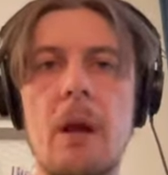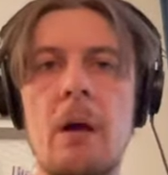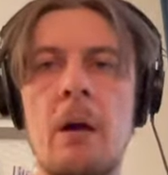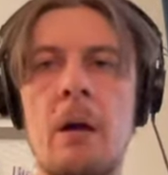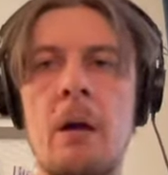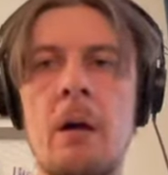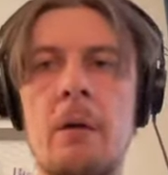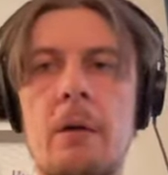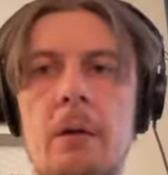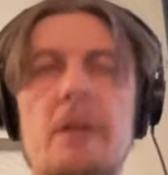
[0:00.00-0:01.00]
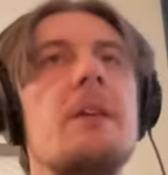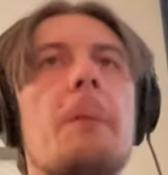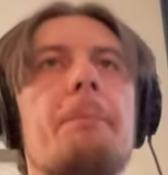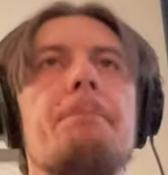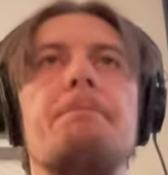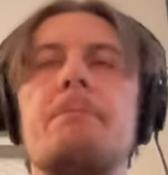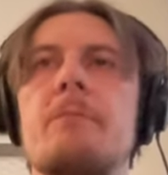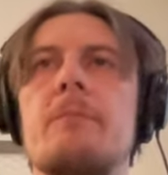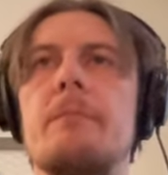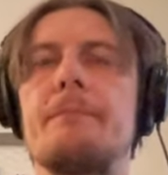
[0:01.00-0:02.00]
Uh, Maybe, before yep. we
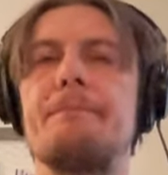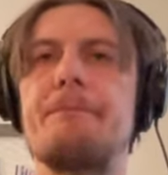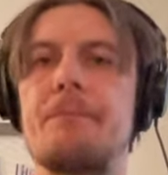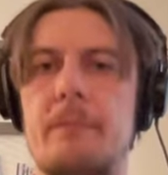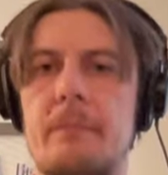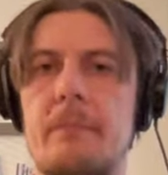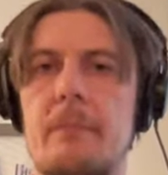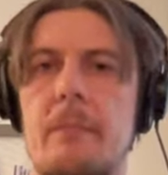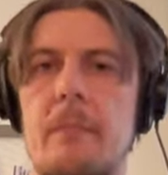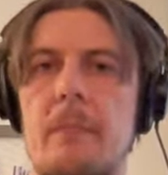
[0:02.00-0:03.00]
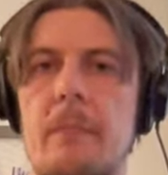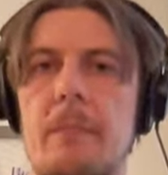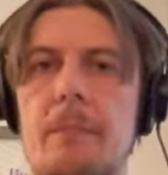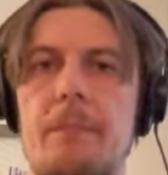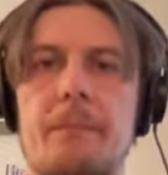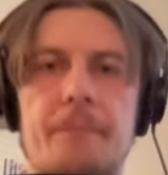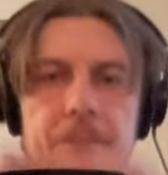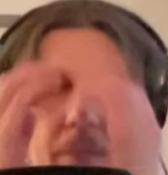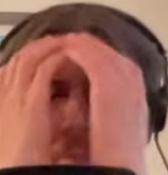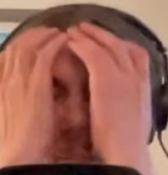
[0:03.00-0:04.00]
continue, uh, so quick
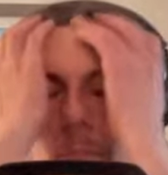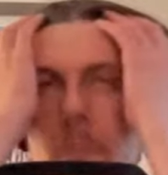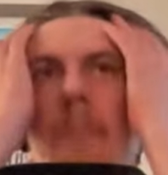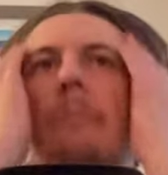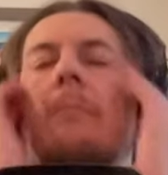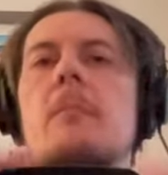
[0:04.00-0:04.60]
two questions.